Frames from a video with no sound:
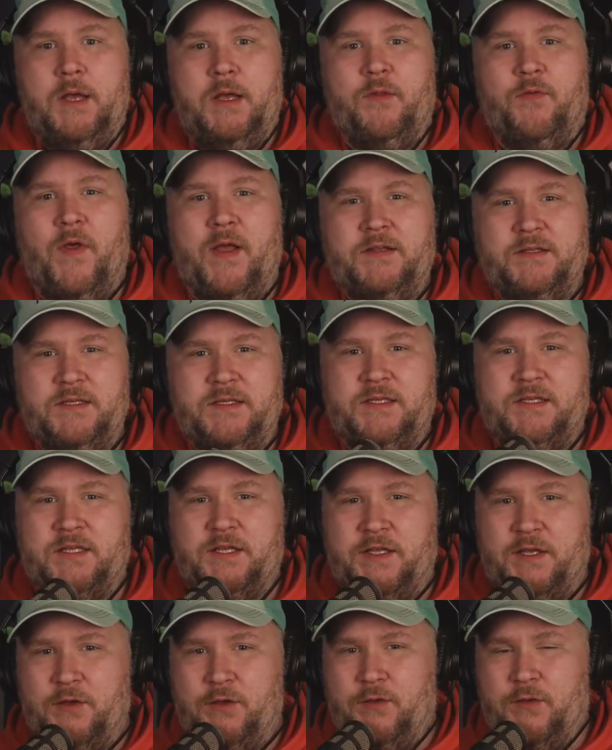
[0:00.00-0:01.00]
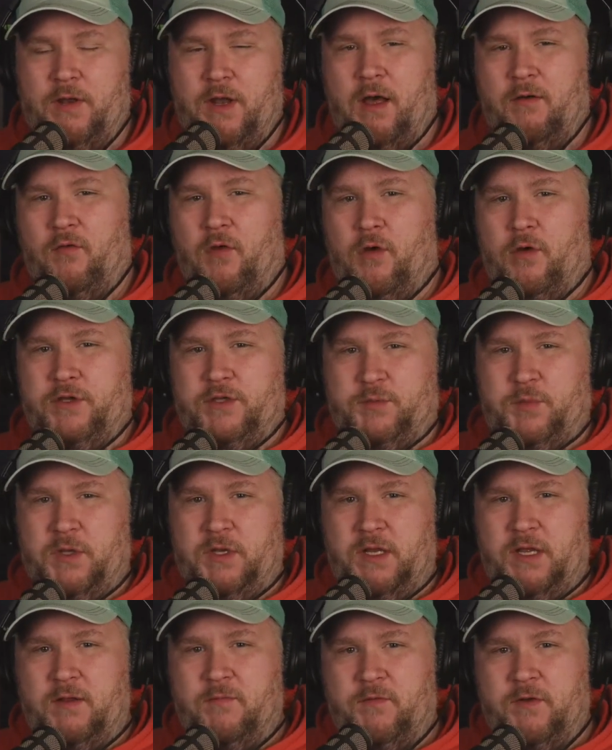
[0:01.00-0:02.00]
that's a skill that I've always been
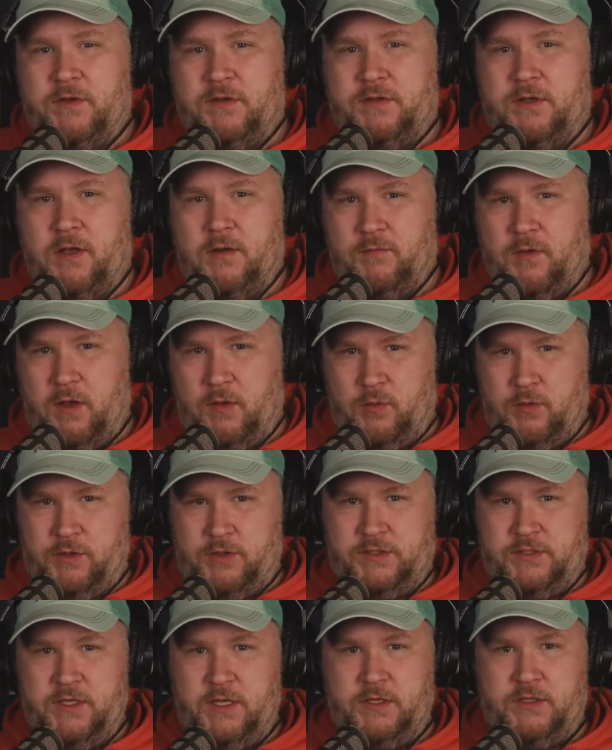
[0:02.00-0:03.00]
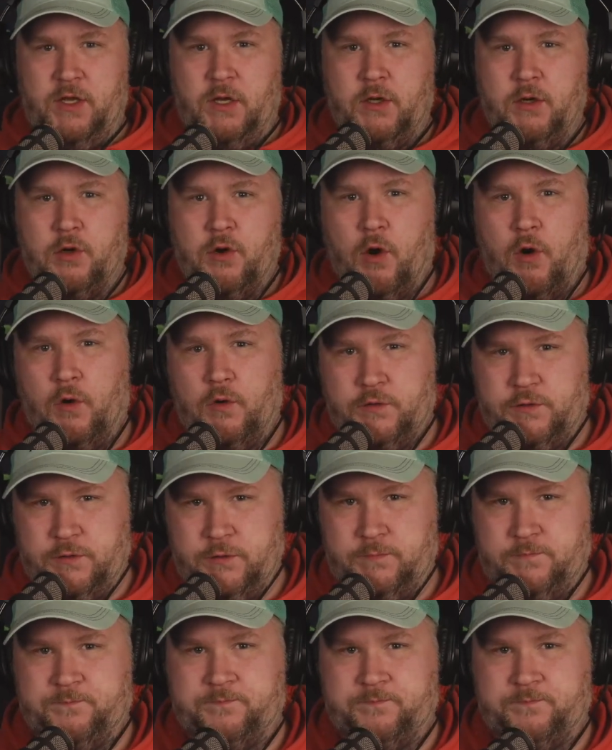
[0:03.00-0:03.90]
envious of. Like when you see a Tucker Carlson